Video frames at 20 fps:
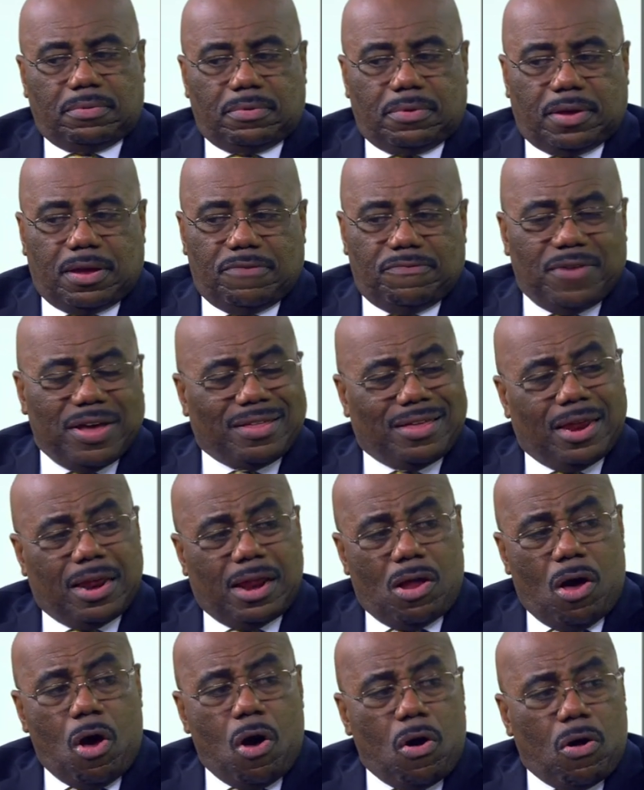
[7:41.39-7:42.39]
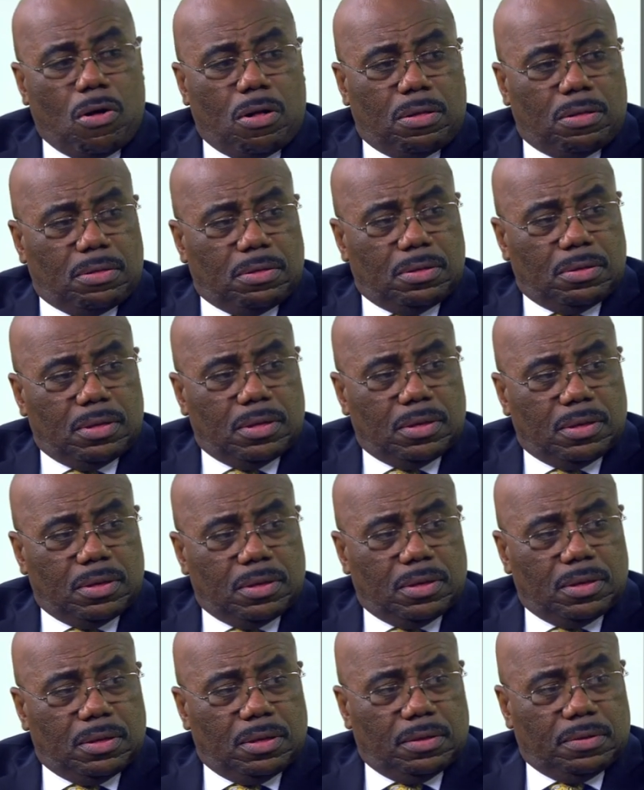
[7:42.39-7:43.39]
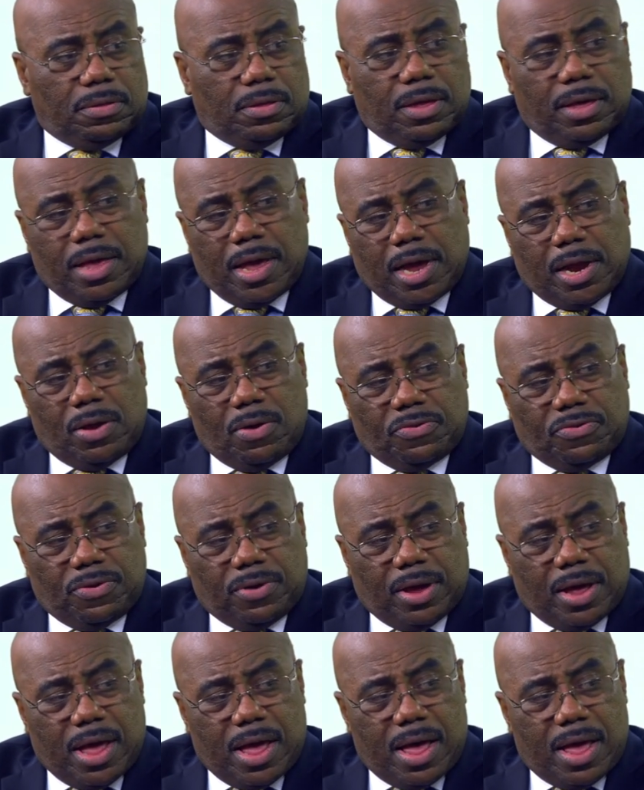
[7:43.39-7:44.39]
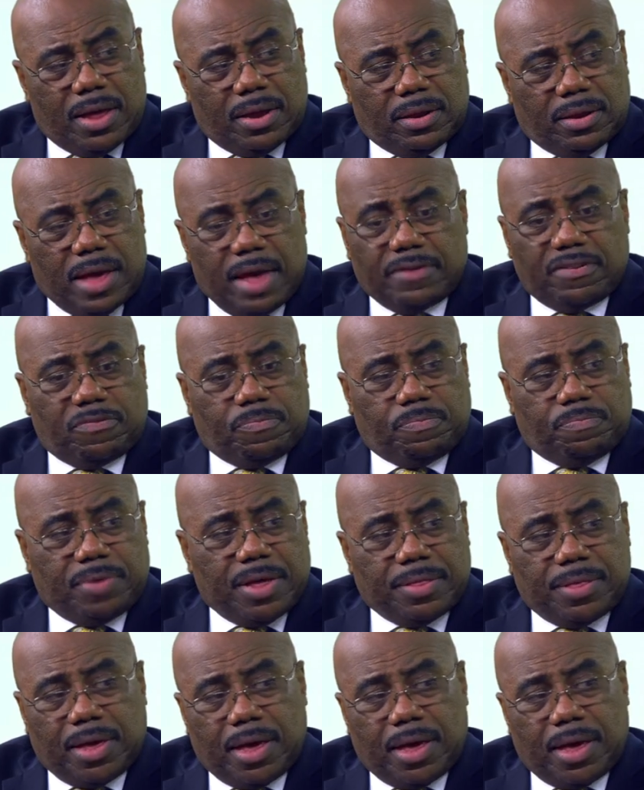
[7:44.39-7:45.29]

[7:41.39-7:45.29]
convicted at all to get closer to God. I just played the